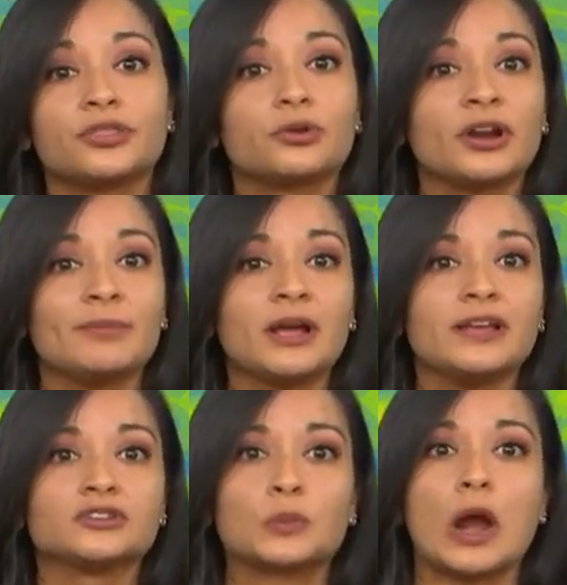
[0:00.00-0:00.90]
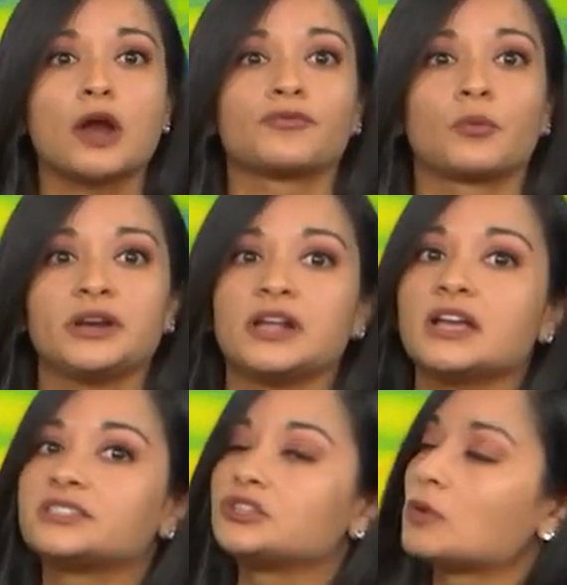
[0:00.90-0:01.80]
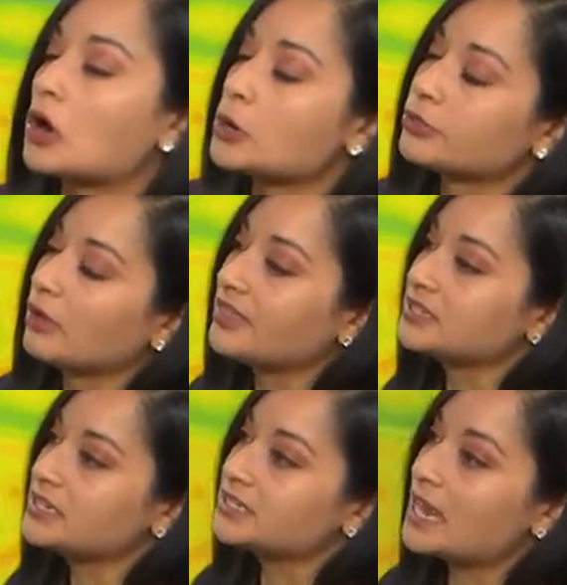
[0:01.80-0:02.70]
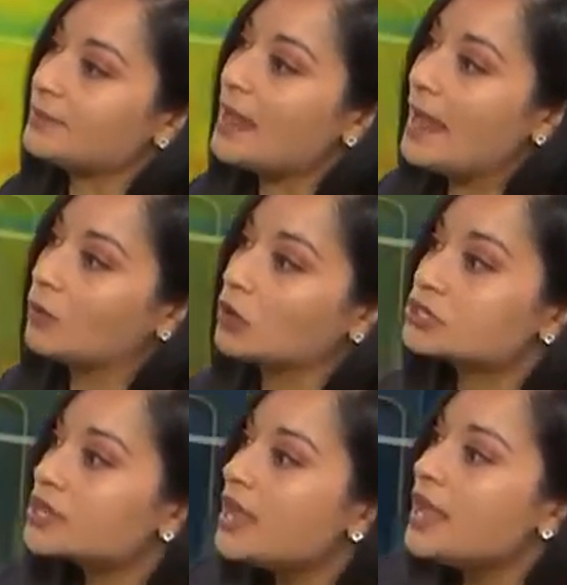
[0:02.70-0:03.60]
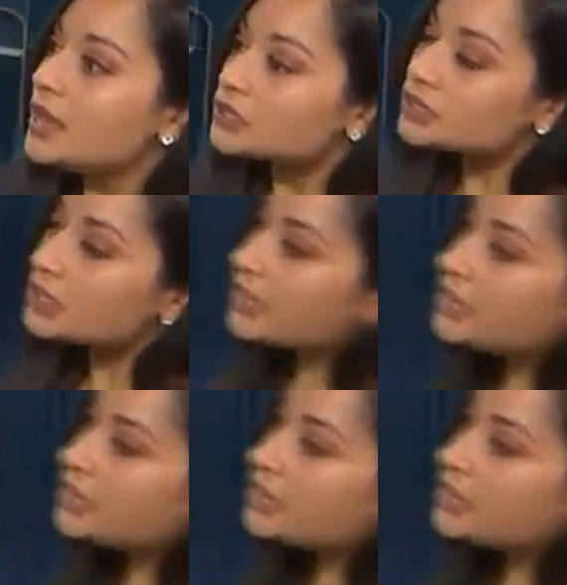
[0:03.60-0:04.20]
30 miles per hour for wind gusts tomorrow throughout the daytime hours. Here's a look